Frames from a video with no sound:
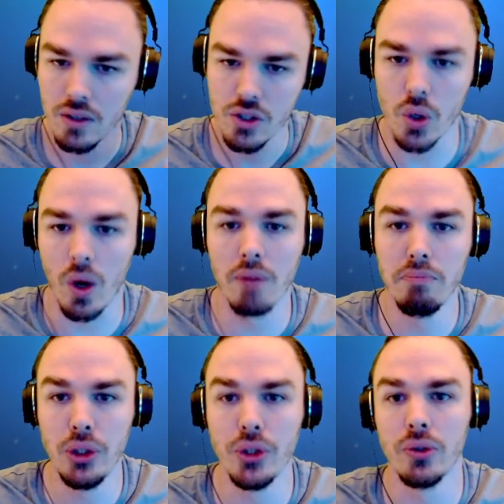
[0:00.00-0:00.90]
So our
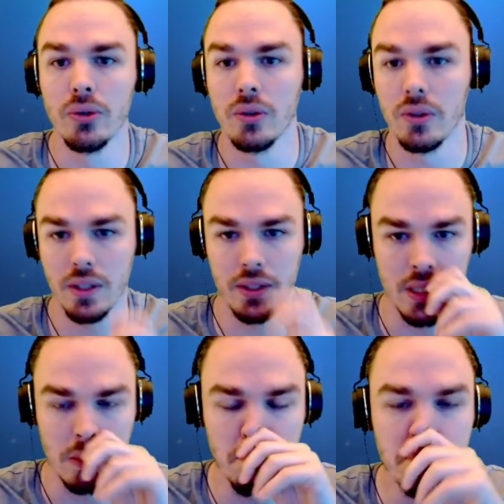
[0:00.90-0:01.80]
moon
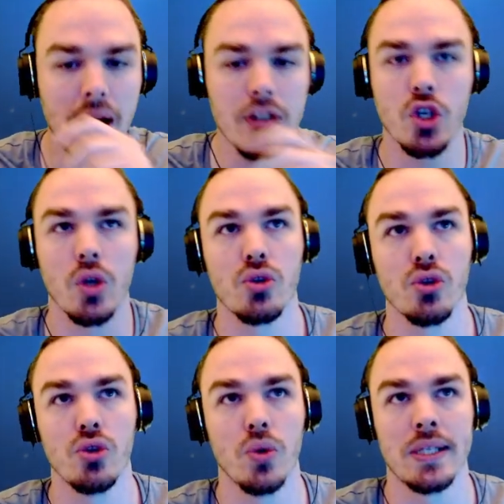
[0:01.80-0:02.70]
is much closer
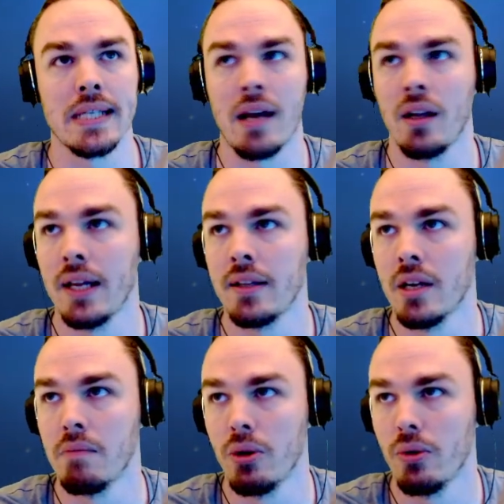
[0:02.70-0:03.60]
to a satellite than
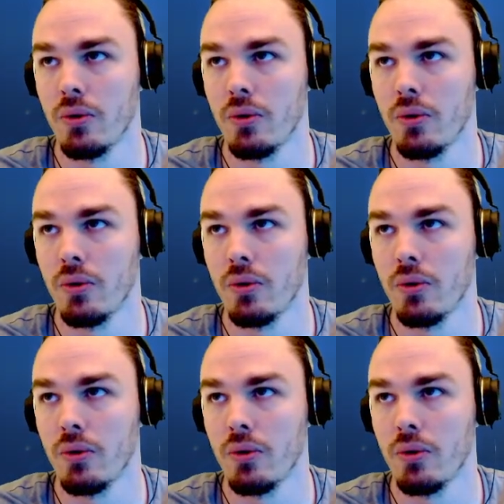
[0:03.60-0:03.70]
a moon.